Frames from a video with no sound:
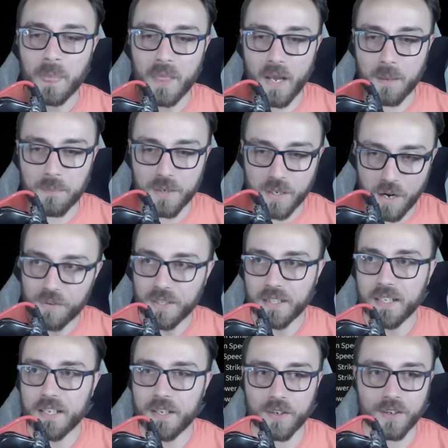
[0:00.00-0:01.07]
I'm
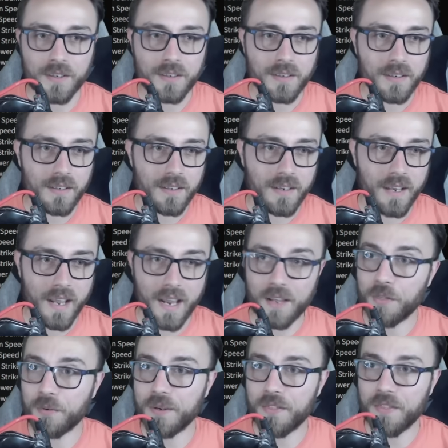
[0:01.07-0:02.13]
currently here
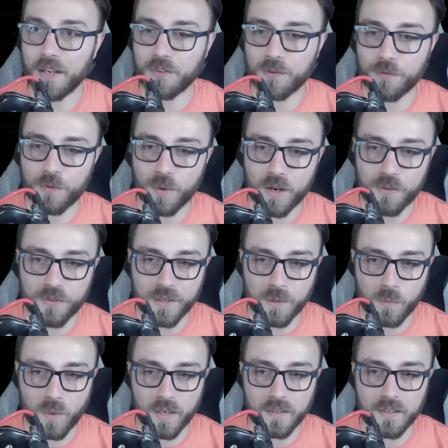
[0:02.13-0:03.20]
at
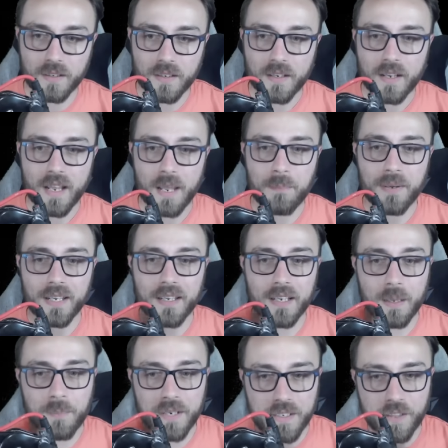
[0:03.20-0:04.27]
3,401, and picking
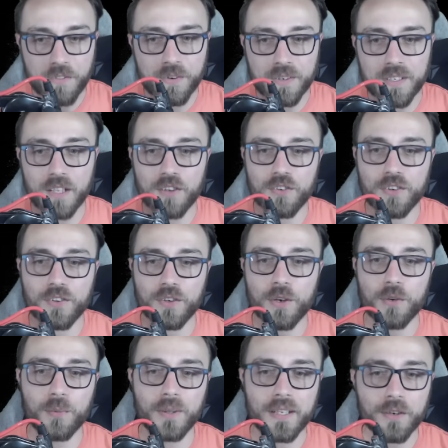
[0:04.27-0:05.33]
up another intelligence
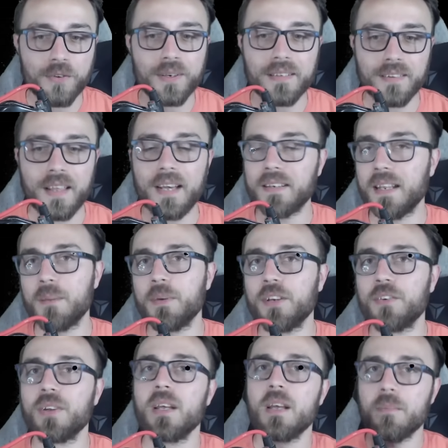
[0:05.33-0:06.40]
node will increase that
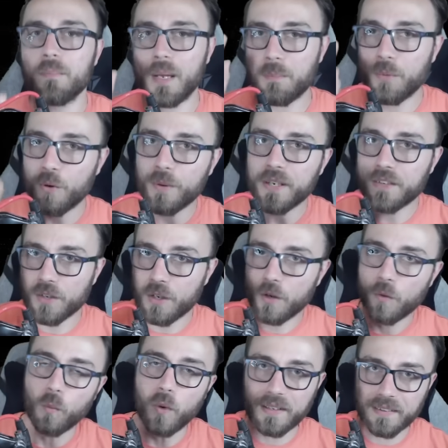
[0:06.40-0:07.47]
damage by
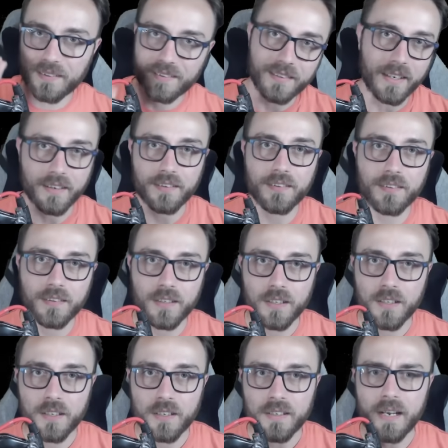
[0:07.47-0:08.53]
0.16.
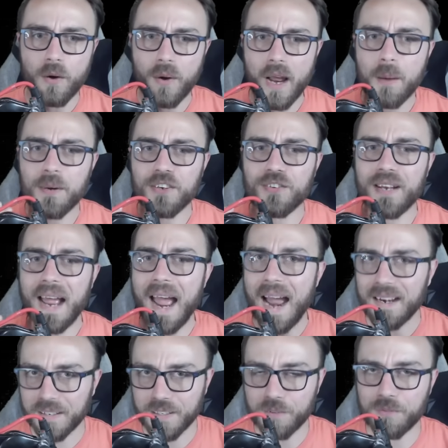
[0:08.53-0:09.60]
Now, how much
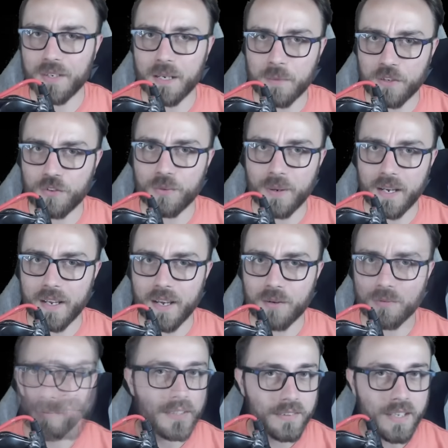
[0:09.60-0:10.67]
additive damage do I
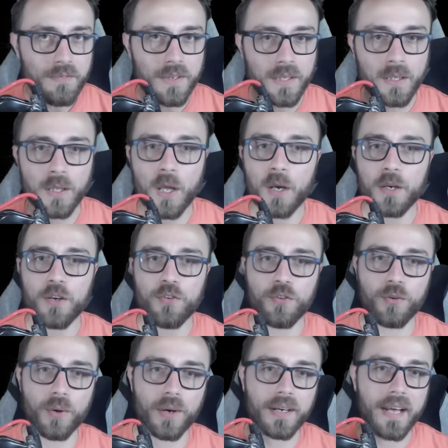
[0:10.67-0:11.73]
have? To save you the long and
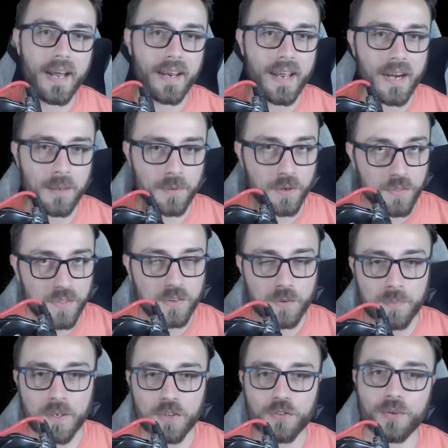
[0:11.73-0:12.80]
short, I had about
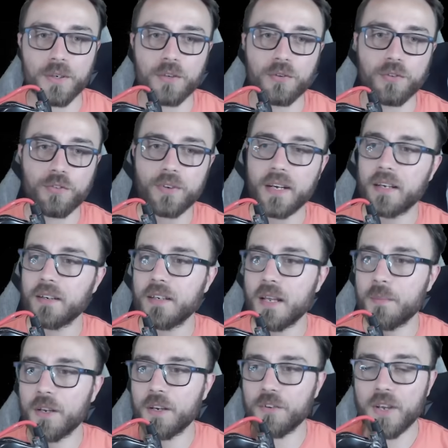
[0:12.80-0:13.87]
this much critical strike
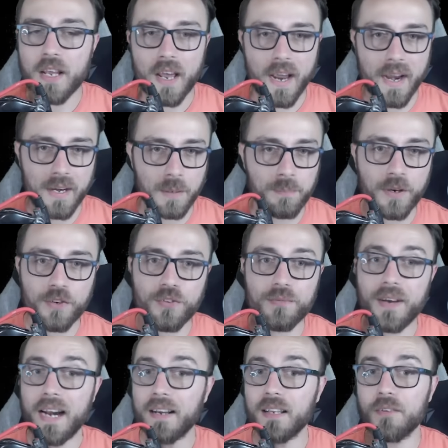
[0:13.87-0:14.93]
damage. I had a bunch of
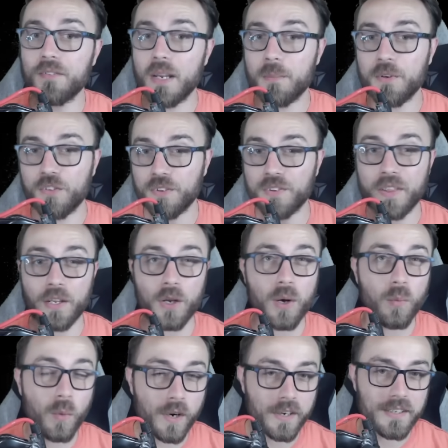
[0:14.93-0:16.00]
additive damages that
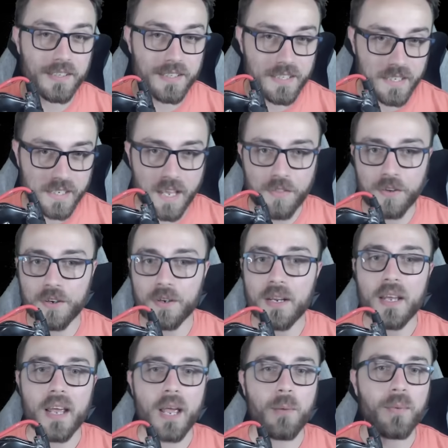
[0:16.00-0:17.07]
all worked together.
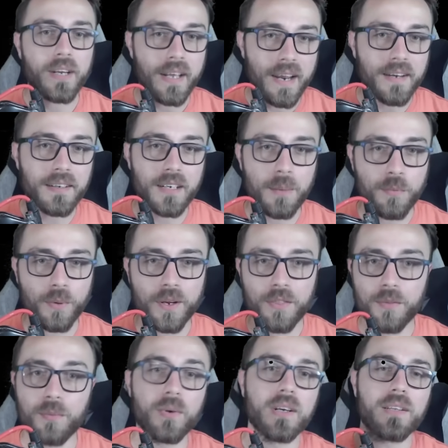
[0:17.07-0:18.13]
And what I ended up
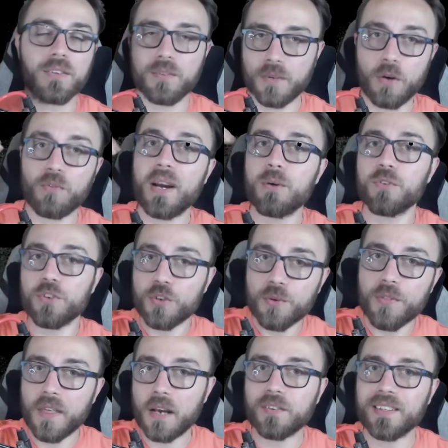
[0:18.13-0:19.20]
with was around
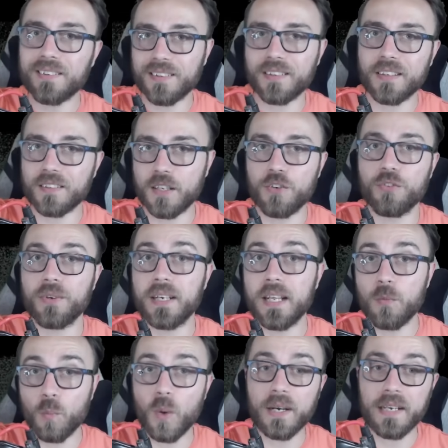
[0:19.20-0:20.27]

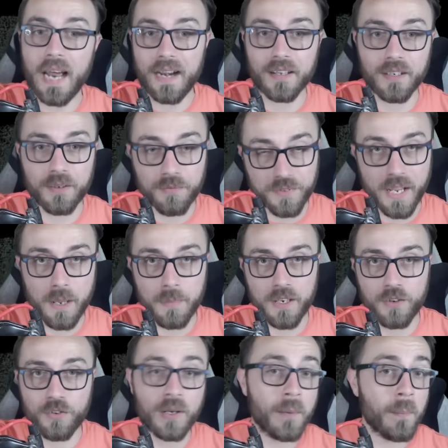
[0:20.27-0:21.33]
2,601 additive
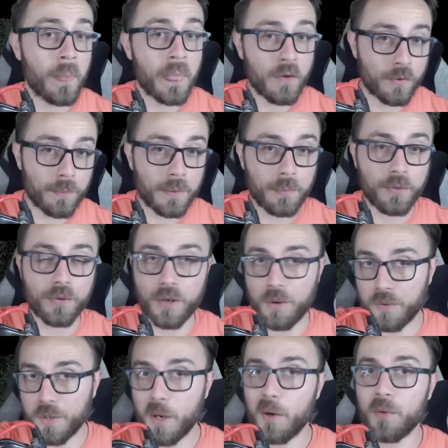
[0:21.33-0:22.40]
damage. For people who
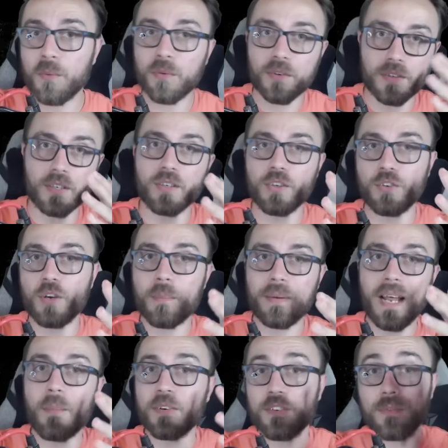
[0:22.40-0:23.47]
don't know, to determine
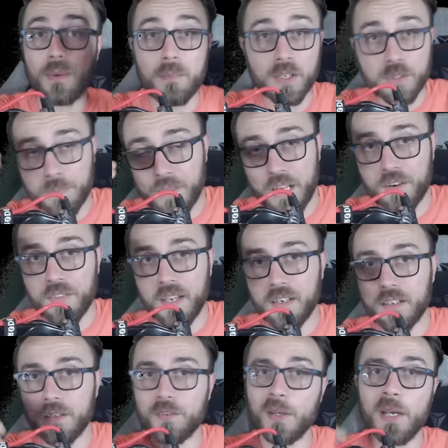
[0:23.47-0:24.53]
how much of a multiplier that
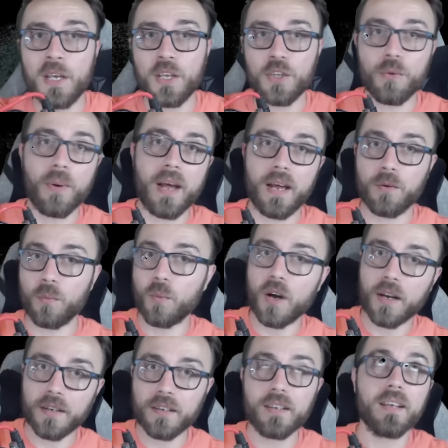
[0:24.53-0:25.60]
is, you add
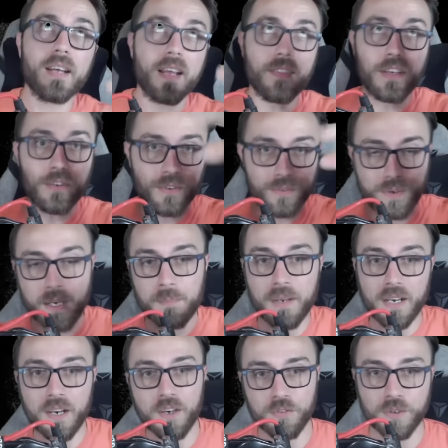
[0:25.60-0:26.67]
1 and then you divide it
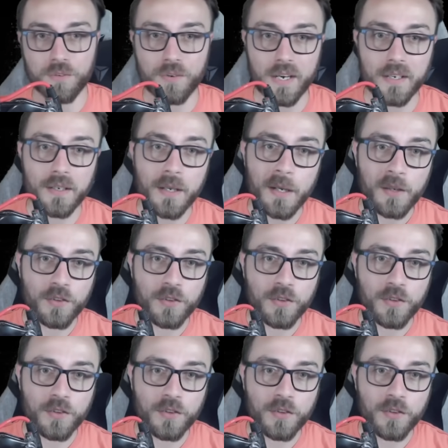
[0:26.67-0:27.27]
by 100, right?